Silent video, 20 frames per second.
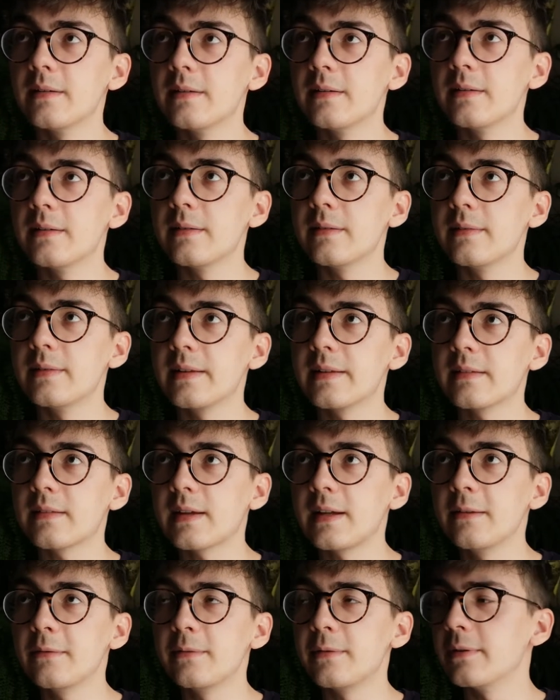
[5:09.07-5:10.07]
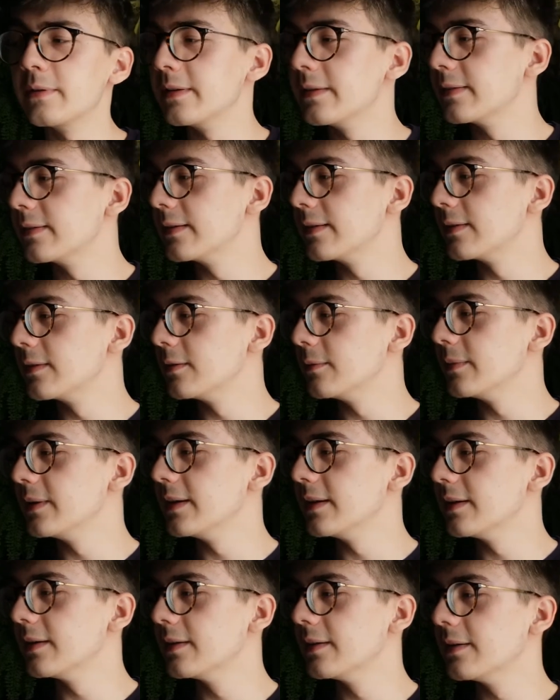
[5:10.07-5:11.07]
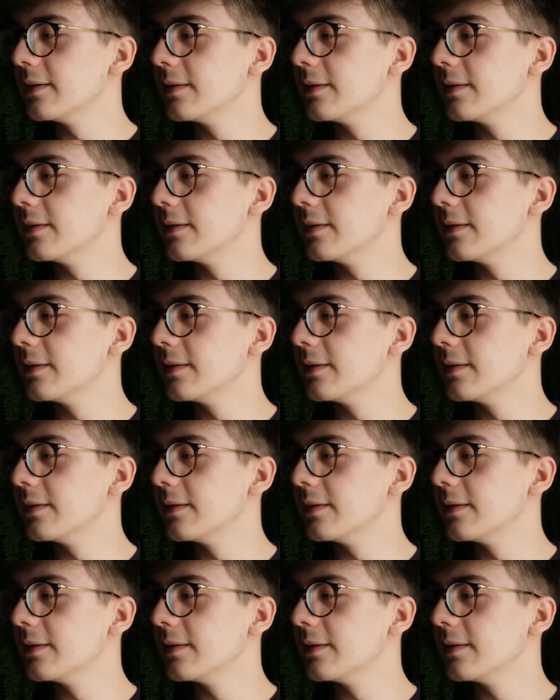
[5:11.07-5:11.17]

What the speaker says: that kind of ruins it to me,